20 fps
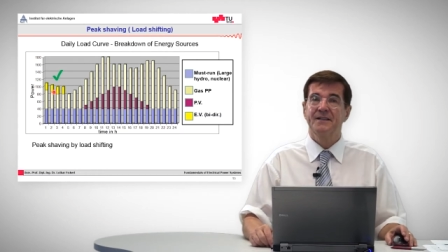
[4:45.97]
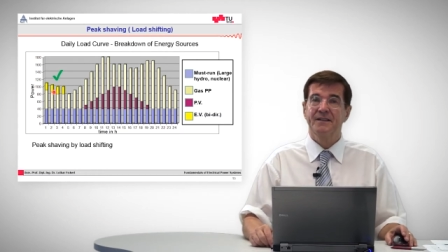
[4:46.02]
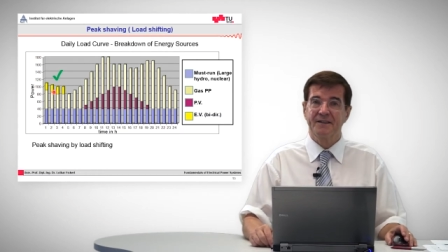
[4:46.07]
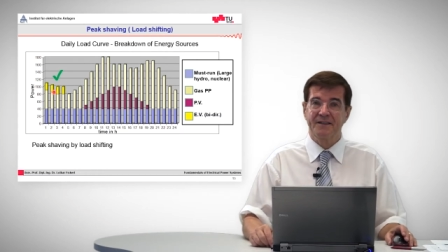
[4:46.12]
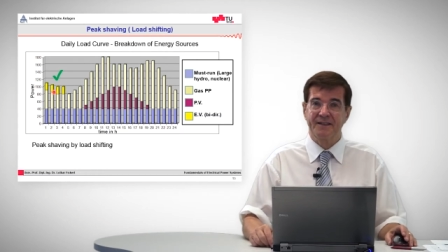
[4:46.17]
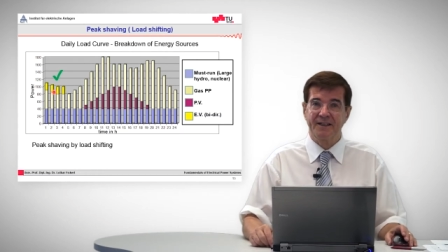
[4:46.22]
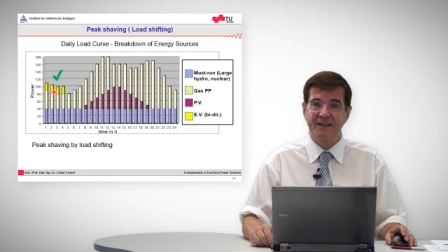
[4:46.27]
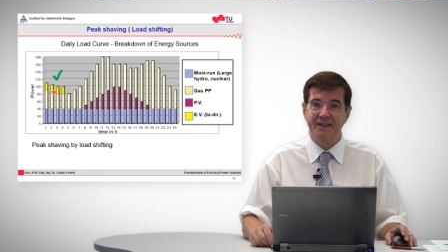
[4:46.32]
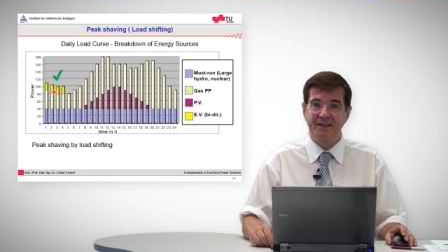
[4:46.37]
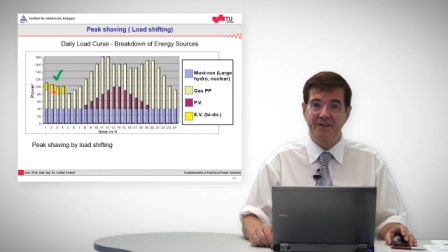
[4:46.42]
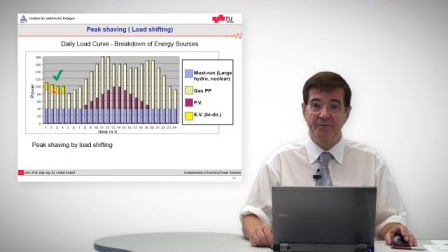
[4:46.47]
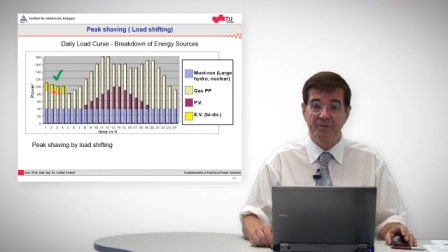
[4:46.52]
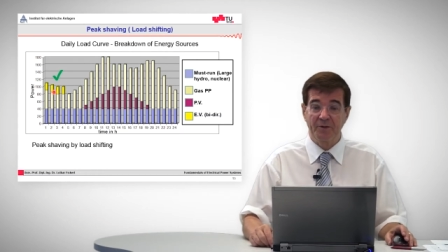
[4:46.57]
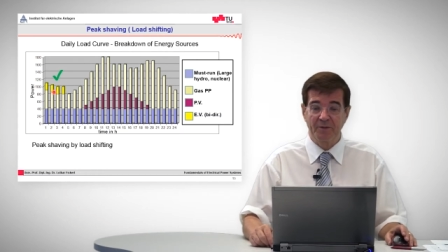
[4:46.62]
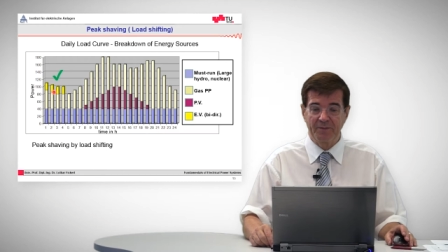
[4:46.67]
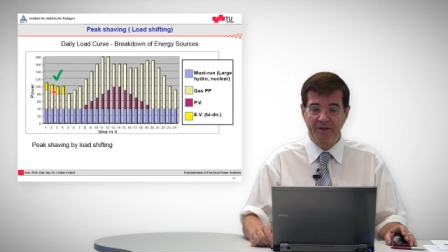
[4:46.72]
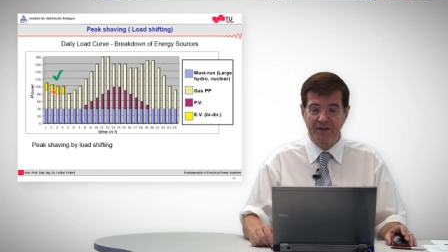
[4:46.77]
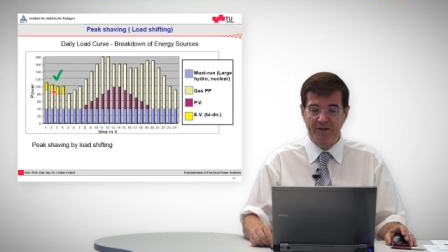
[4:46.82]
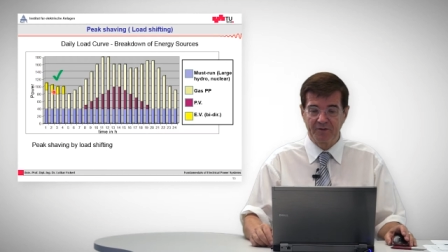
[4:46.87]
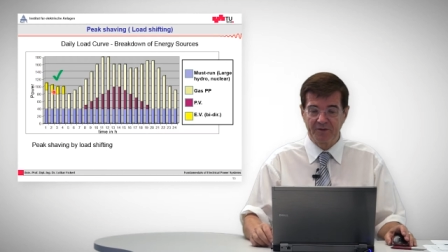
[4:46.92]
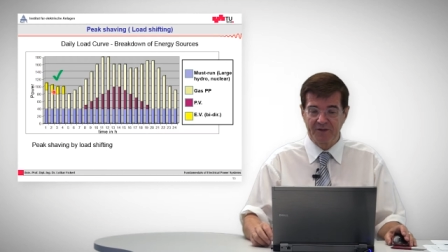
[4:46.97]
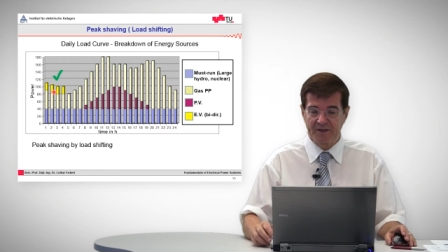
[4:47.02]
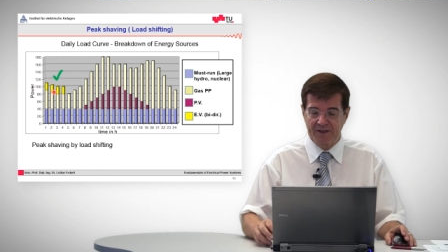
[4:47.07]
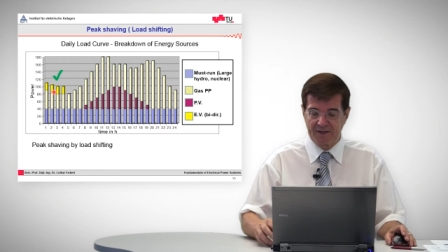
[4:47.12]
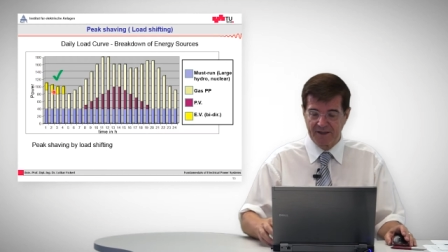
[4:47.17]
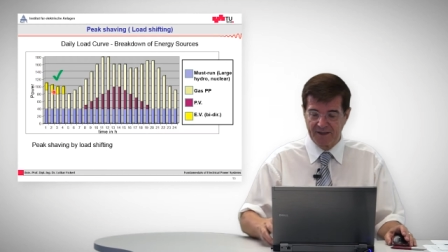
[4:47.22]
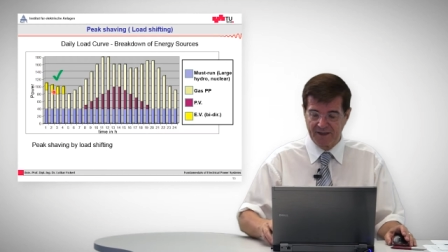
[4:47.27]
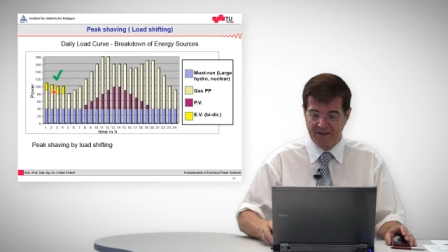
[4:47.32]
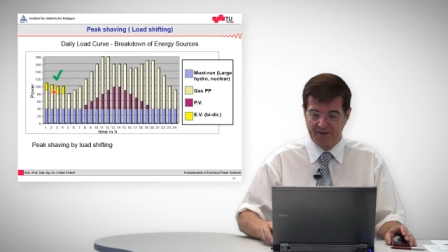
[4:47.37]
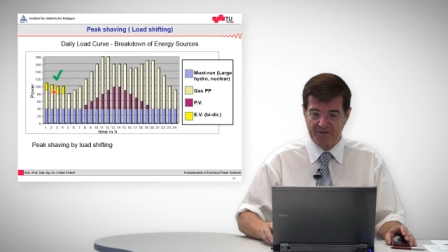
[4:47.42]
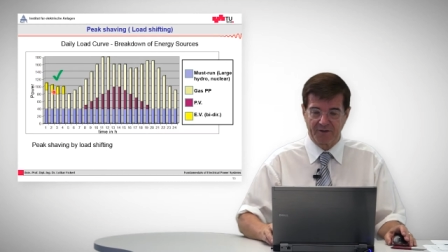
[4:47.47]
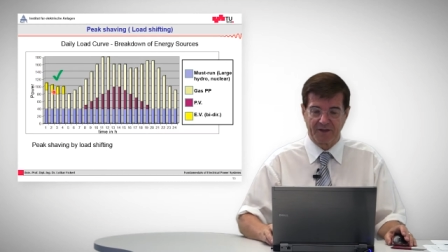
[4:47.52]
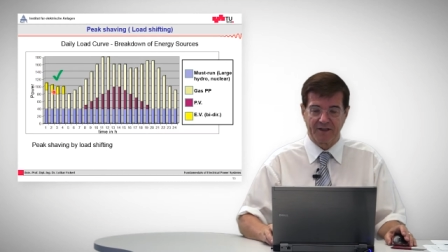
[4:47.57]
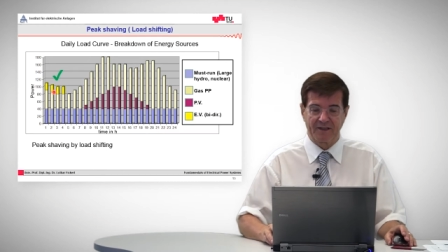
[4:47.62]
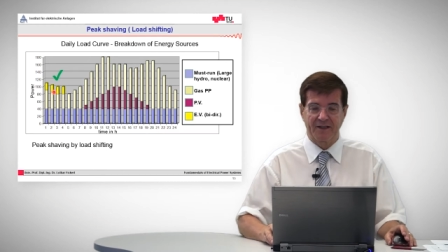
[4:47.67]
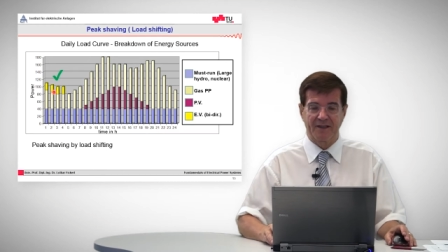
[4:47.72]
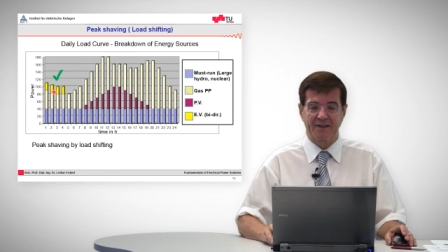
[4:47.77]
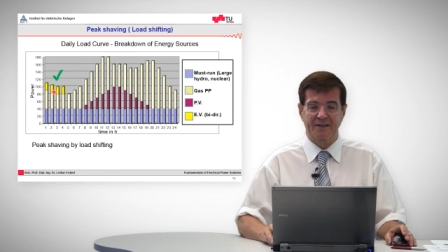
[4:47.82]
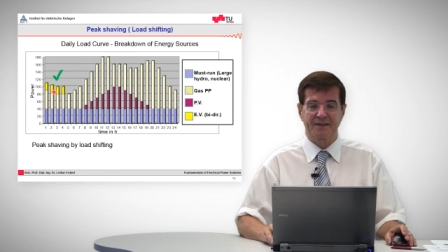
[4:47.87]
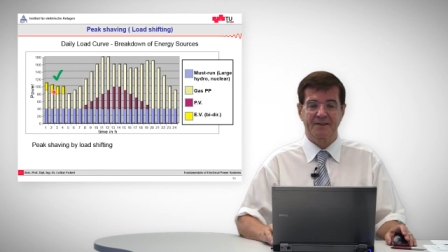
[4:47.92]
then it will be used in electric
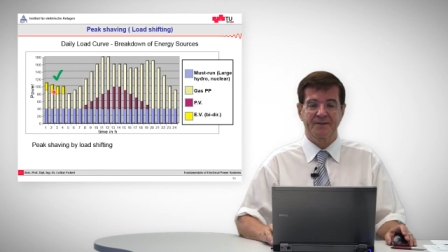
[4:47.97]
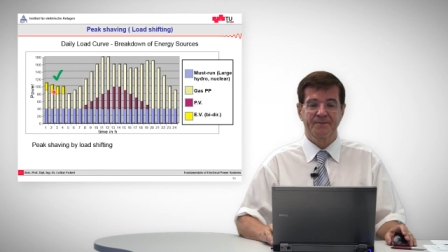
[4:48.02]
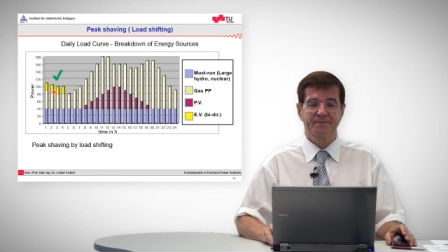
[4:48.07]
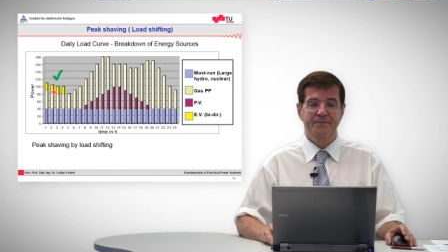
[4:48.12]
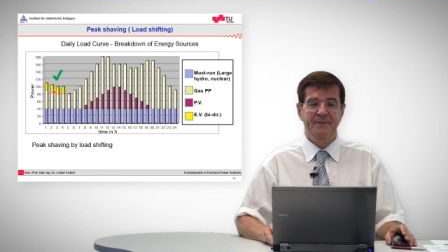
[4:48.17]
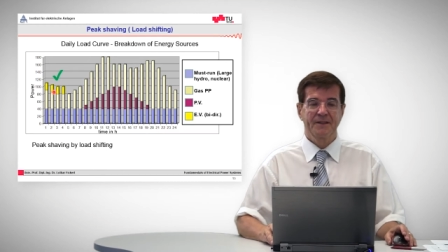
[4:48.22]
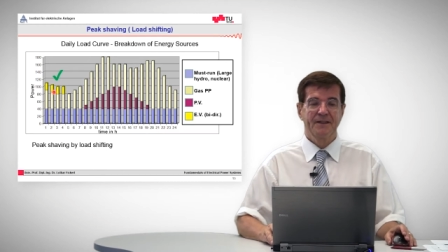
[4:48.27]
cars.